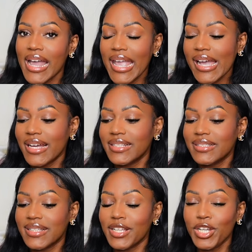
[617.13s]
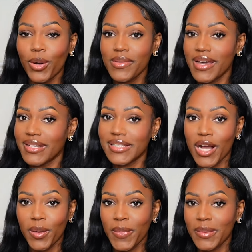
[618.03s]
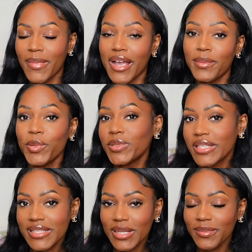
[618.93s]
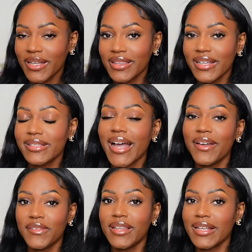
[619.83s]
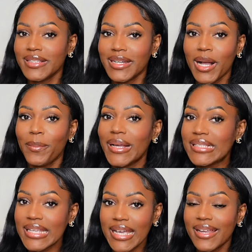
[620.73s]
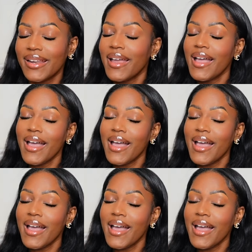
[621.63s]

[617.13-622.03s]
and knowing that it's helping my immune system like this, I feel like it's going to help my skin